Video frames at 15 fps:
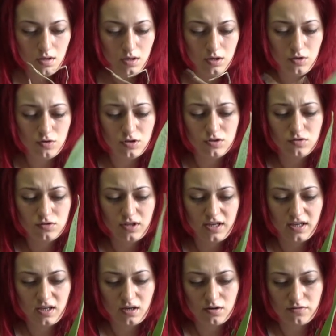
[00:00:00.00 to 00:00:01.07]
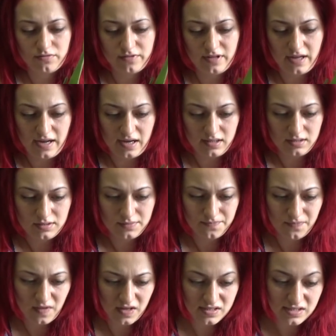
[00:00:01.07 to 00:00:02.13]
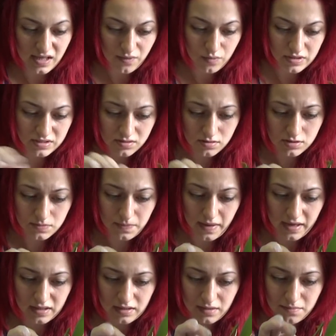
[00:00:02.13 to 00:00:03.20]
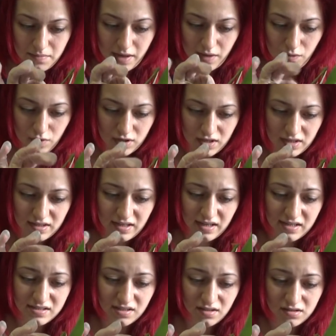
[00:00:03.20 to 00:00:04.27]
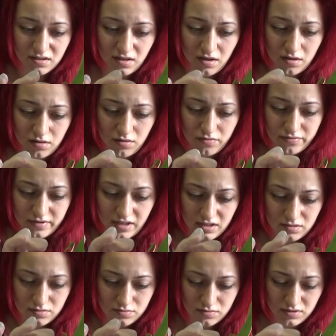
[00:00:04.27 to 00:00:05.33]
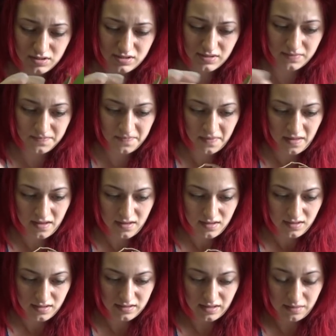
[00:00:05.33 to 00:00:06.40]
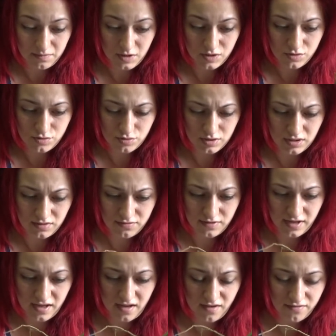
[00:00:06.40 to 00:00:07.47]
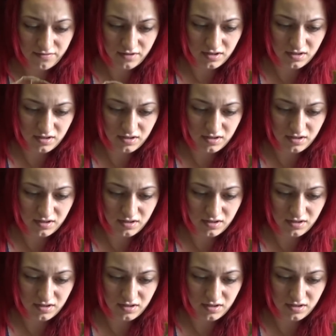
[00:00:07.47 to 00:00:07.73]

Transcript: you need to take care of that. As I was suspecting, my orchid has a ton of dead roots, and I'm not sure if I have